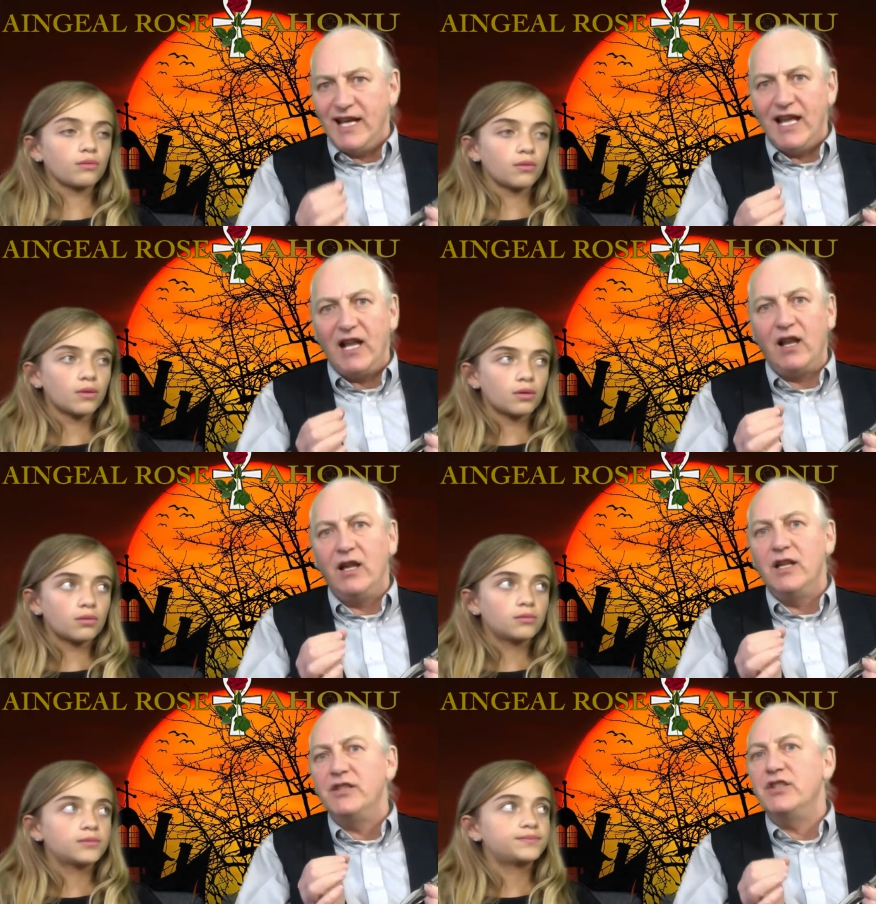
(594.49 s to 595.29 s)

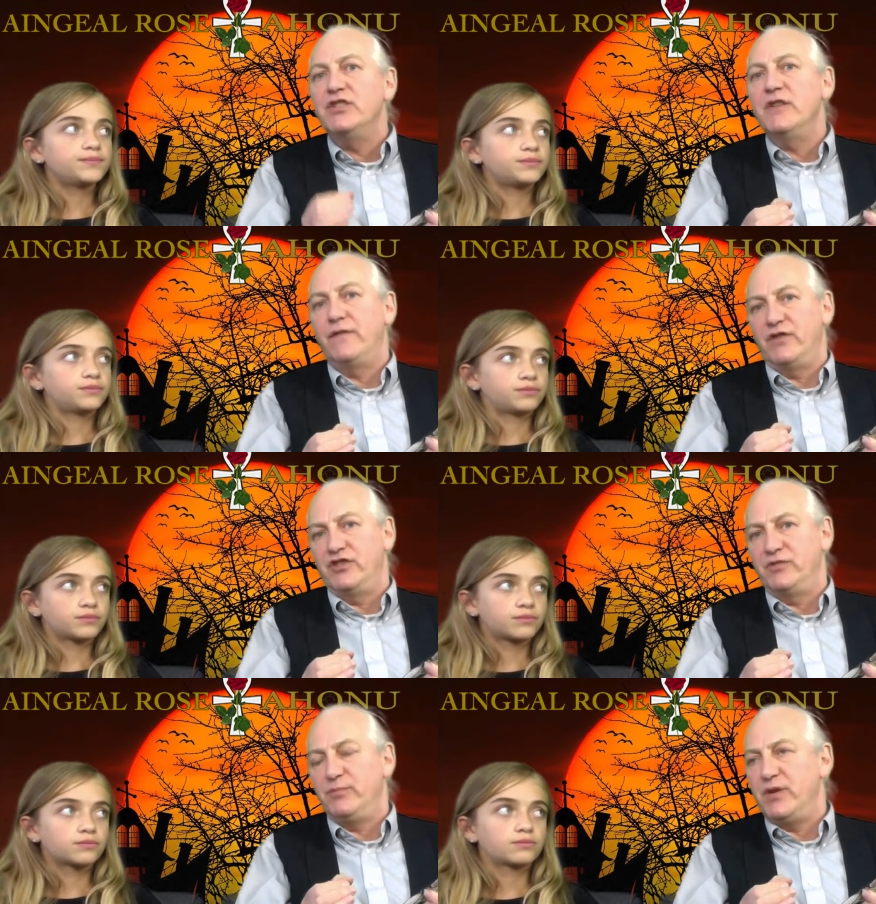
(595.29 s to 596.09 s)
Speaker 1: tell the
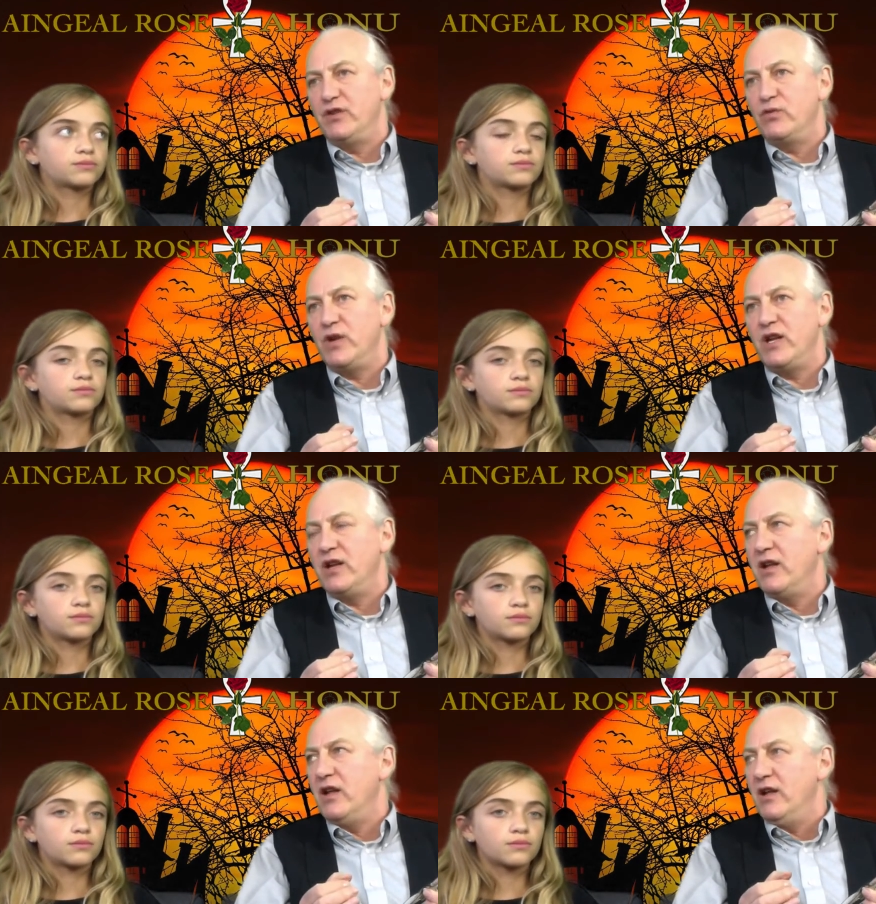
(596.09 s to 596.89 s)
difference
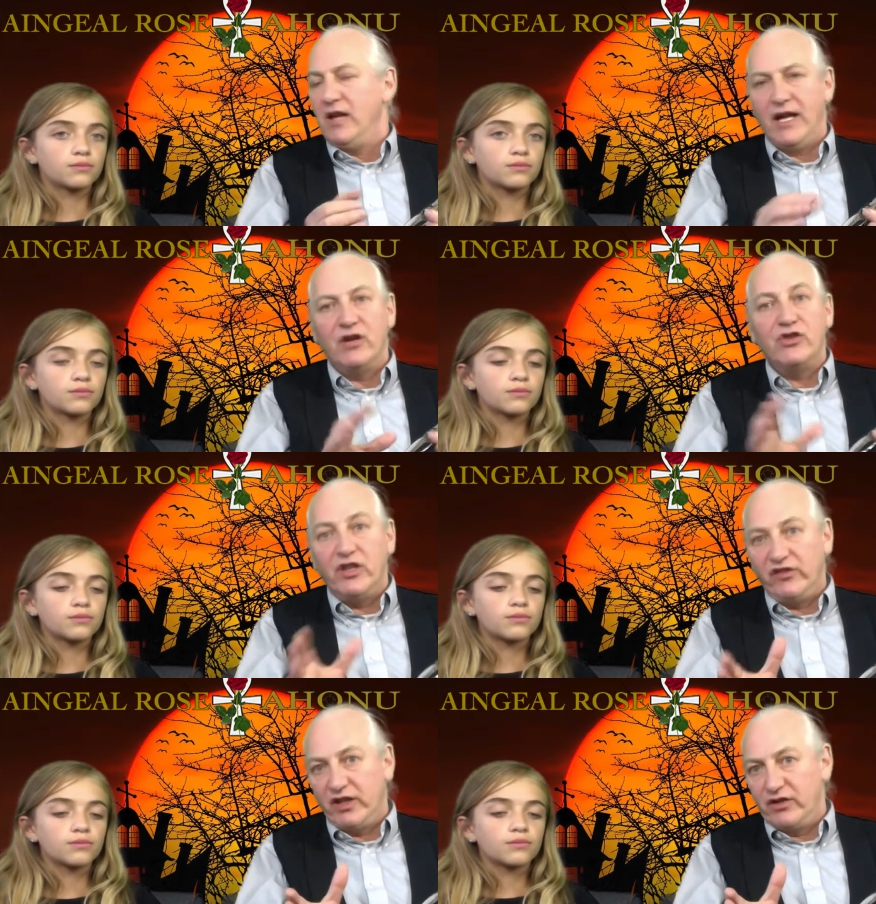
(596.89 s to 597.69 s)
between
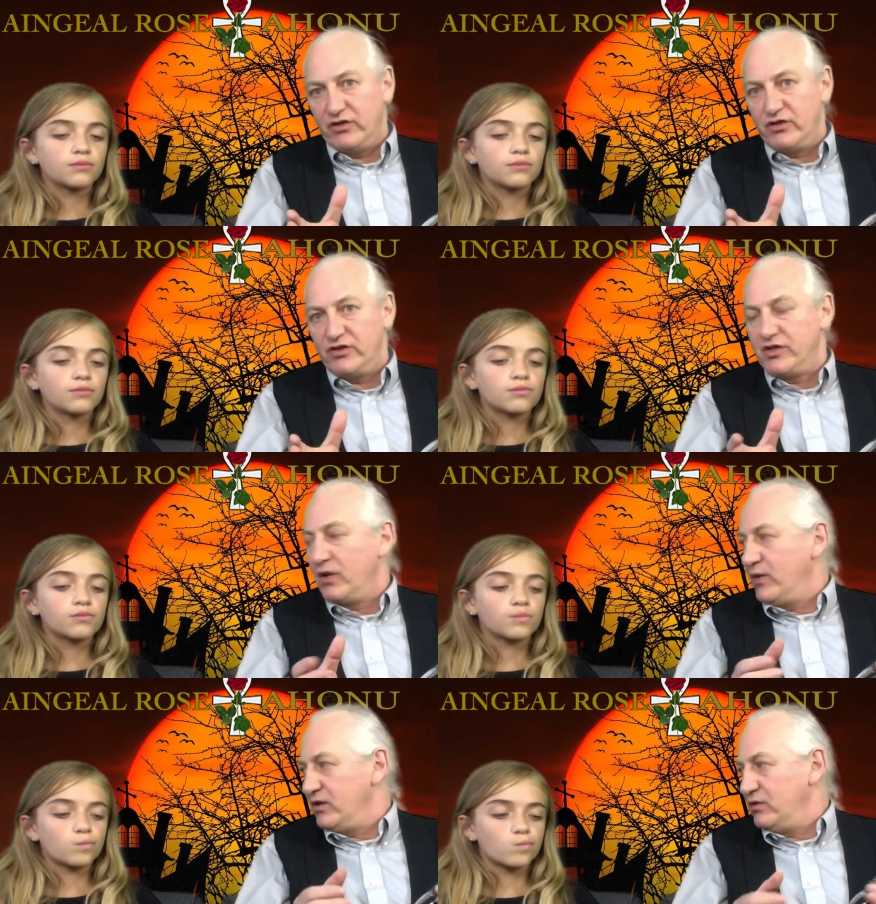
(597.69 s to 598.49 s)
energy
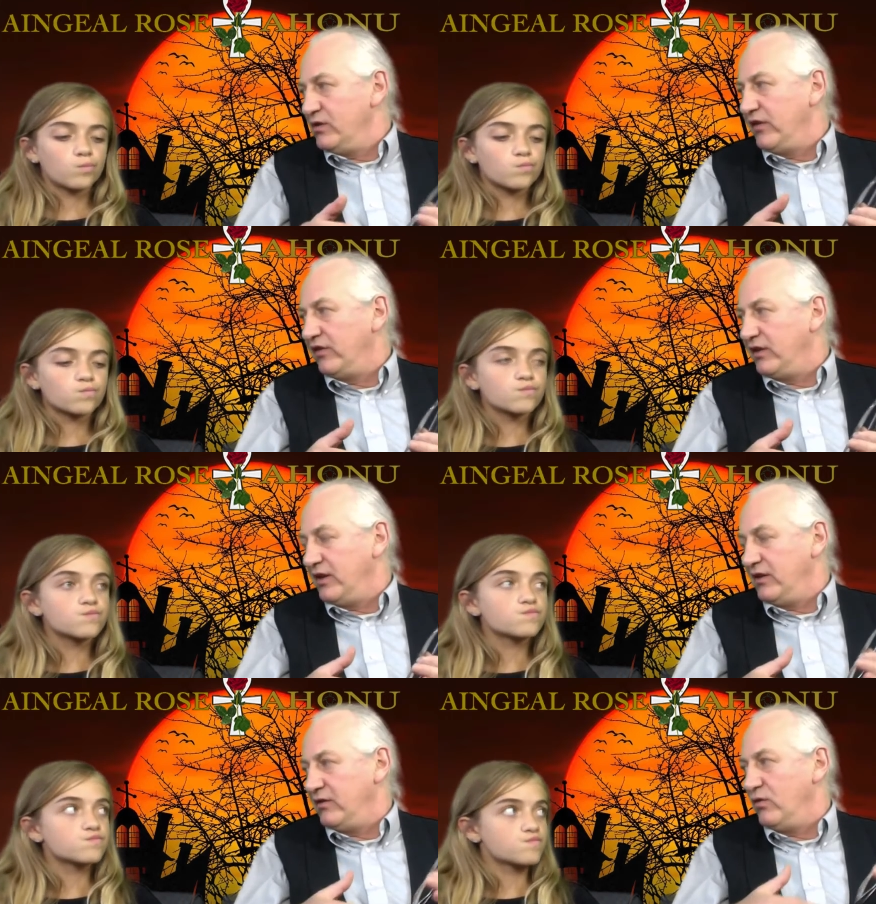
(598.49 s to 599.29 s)
signatures. Now we do this
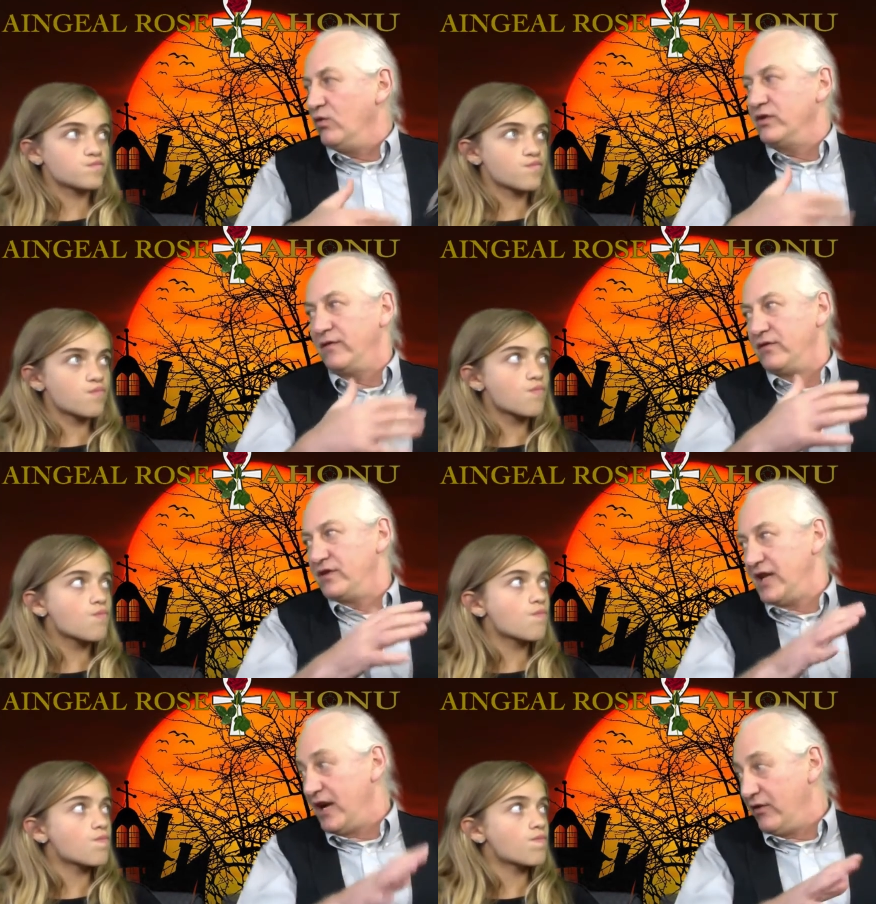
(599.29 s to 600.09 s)
in a whole
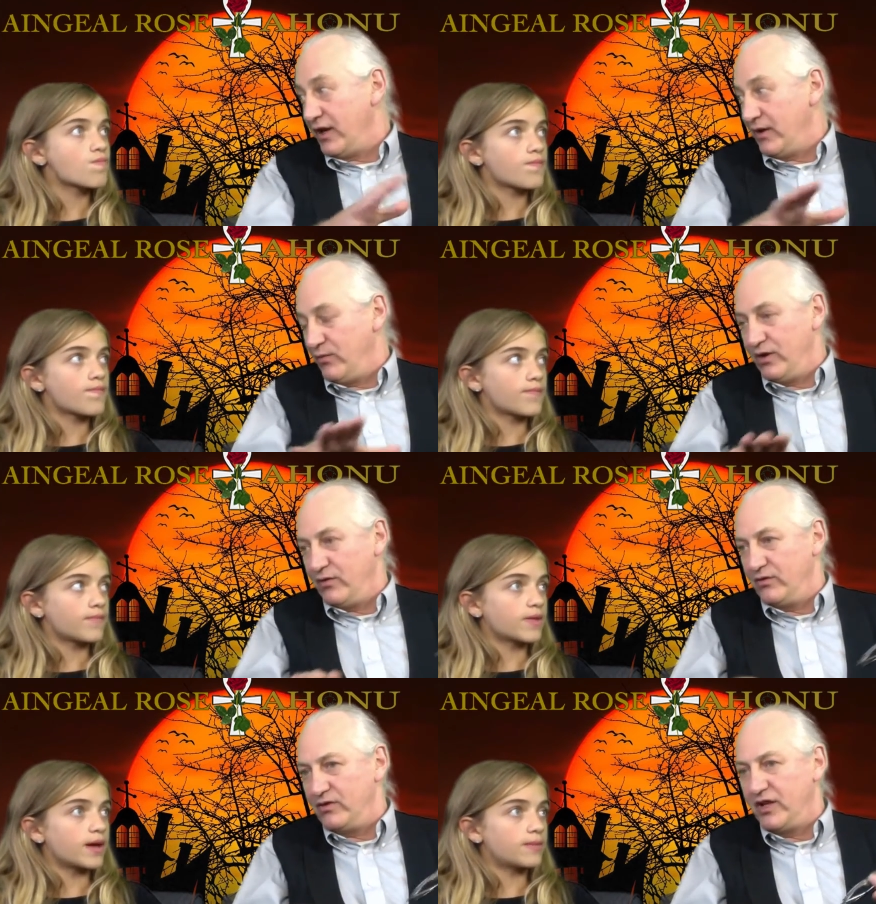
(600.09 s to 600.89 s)
different area.
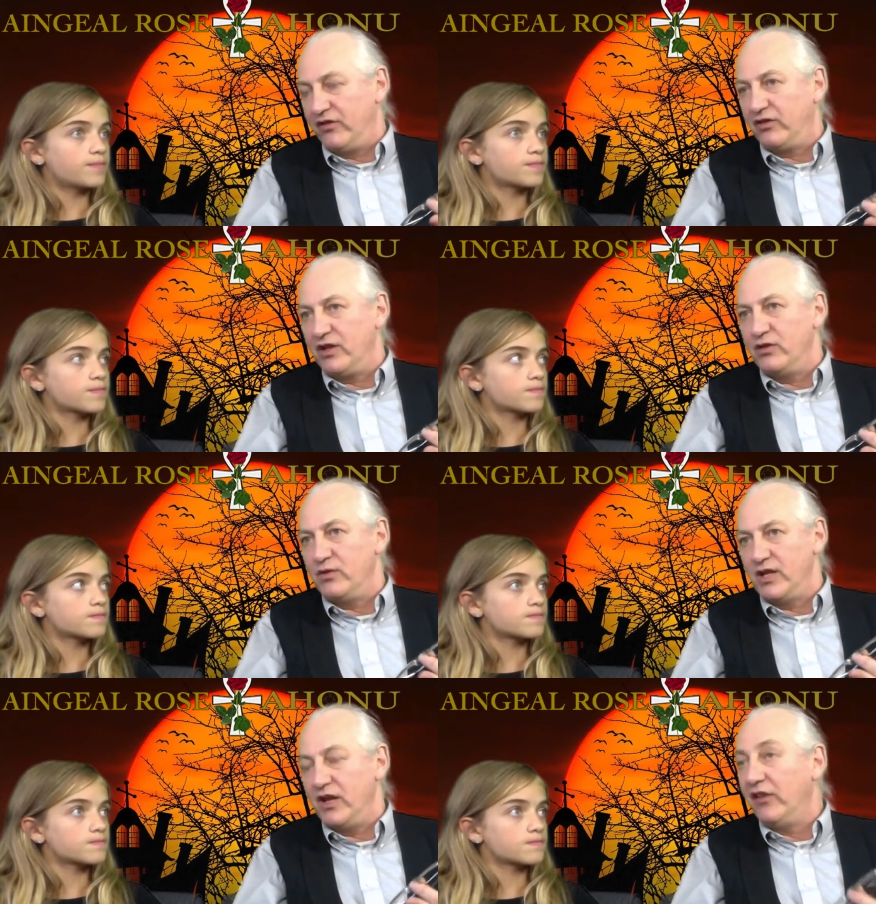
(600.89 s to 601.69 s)
We don't yeah. necessarily
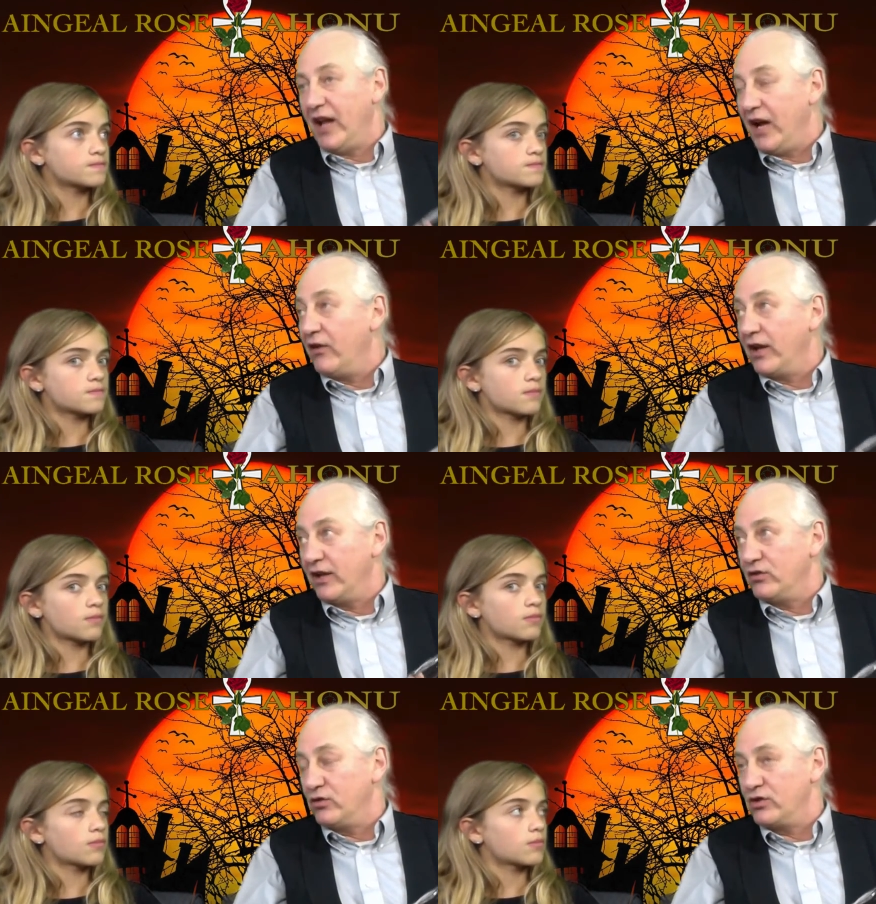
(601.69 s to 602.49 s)
do it in this
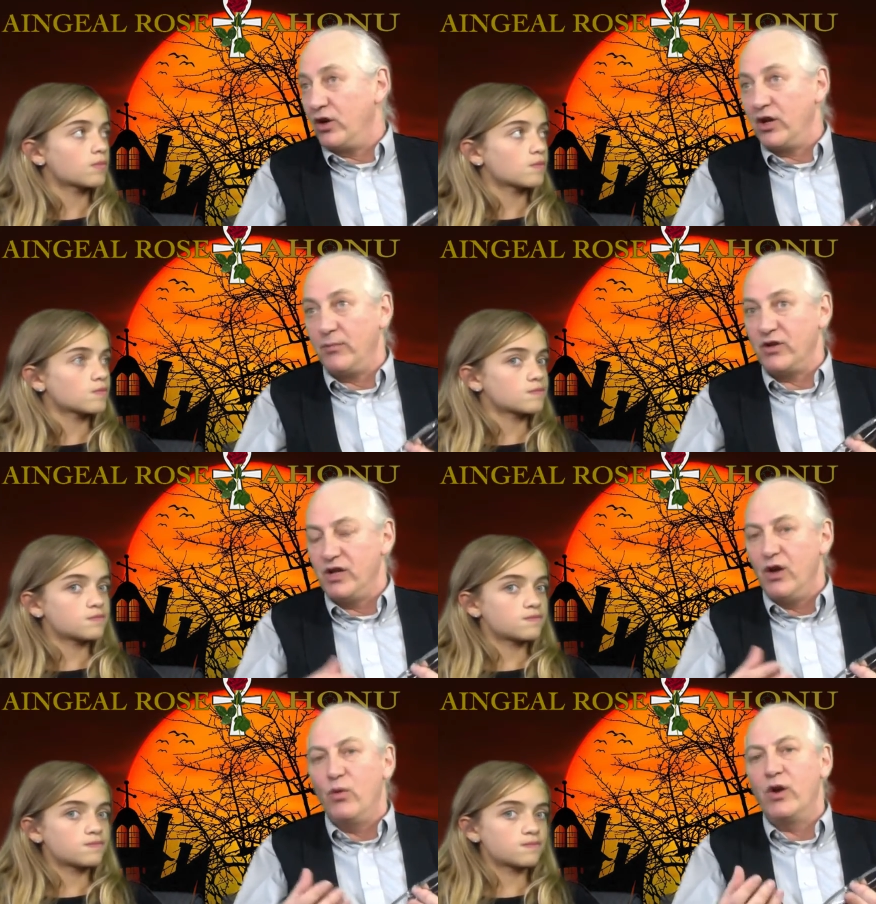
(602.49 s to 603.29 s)
area that you're talking about,